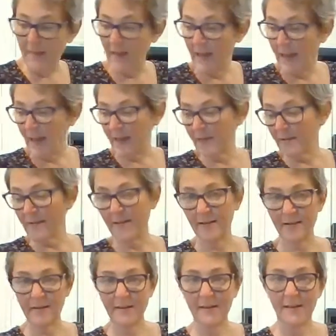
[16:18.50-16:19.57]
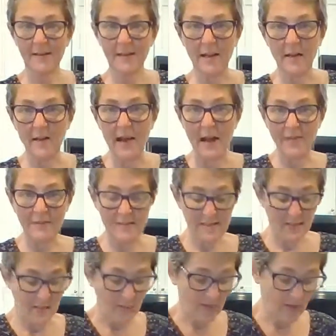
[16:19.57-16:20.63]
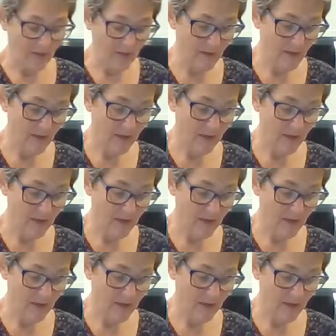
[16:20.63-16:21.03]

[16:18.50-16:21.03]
then, now half a stick of butter.